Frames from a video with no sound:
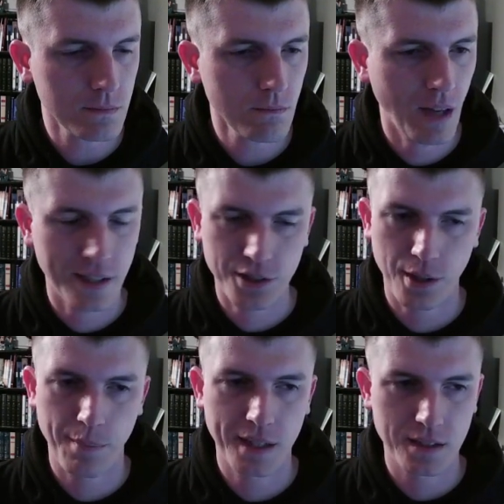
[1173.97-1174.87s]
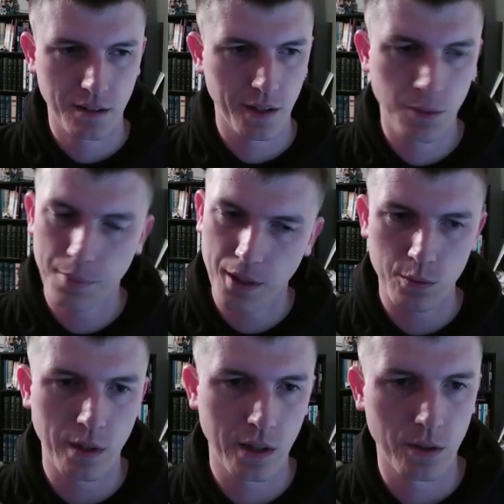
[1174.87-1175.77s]
Actually, I'm positive I don't, because
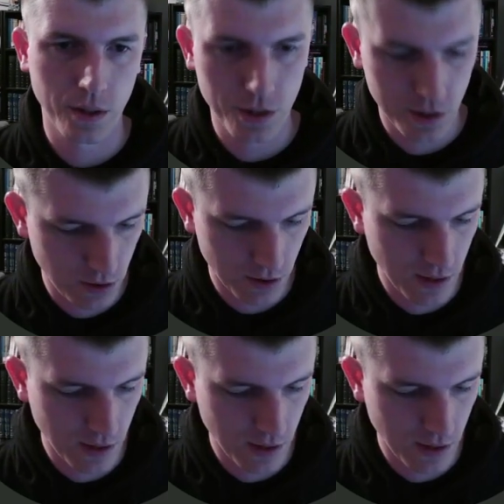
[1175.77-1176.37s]
we literally just looked at